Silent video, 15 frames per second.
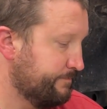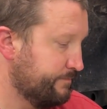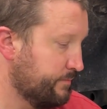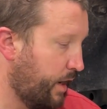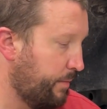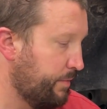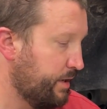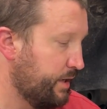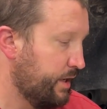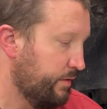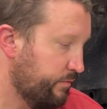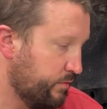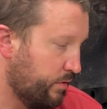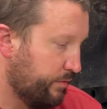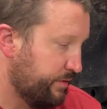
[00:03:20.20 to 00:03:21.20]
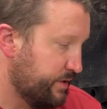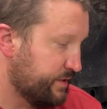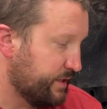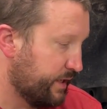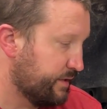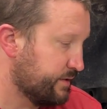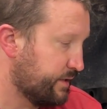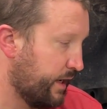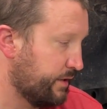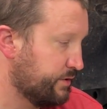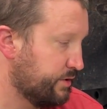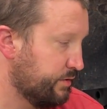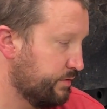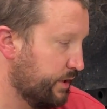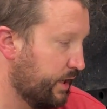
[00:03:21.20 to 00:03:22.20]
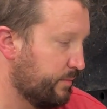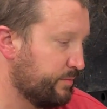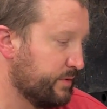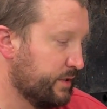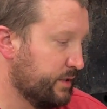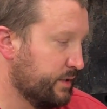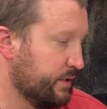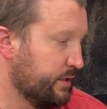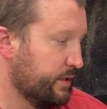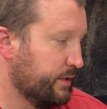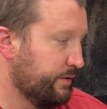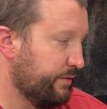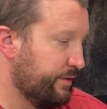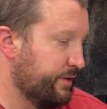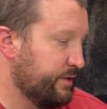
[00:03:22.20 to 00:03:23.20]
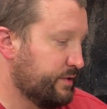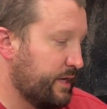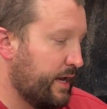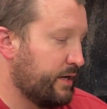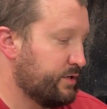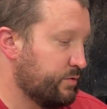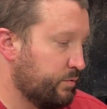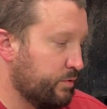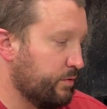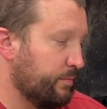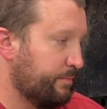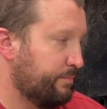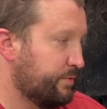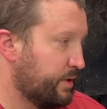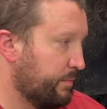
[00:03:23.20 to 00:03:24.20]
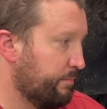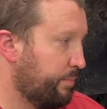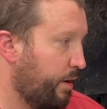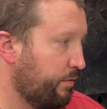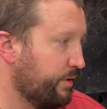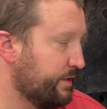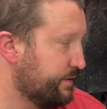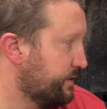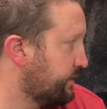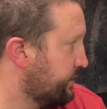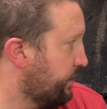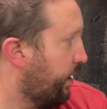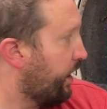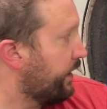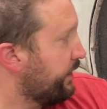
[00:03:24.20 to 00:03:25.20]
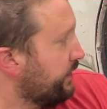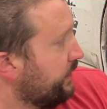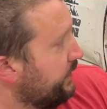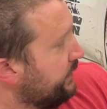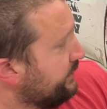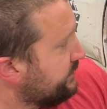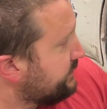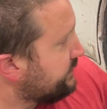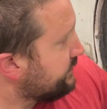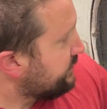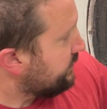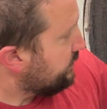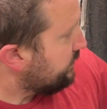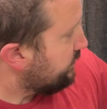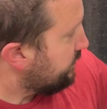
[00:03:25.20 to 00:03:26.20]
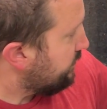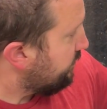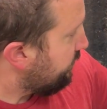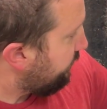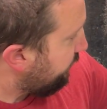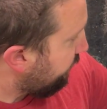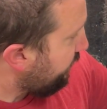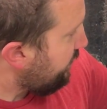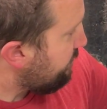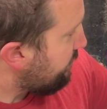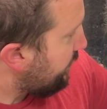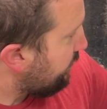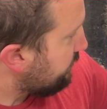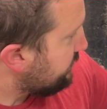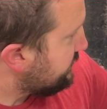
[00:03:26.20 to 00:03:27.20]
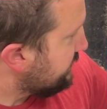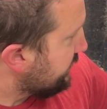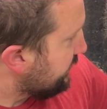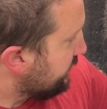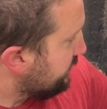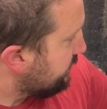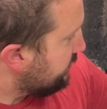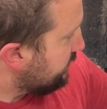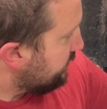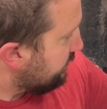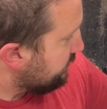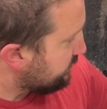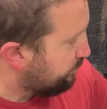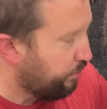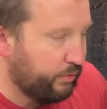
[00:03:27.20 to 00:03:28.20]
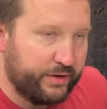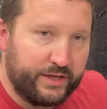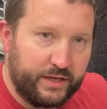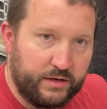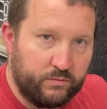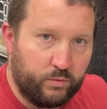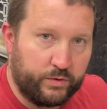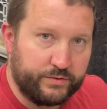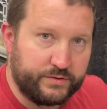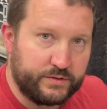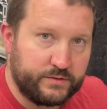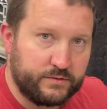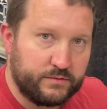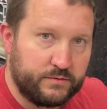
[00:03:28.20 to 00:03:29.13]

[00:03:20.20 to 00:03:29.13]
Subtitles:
I mean, even though these ends got chewed up, this actual component did not. Its frame mount did. It was pointing inwards.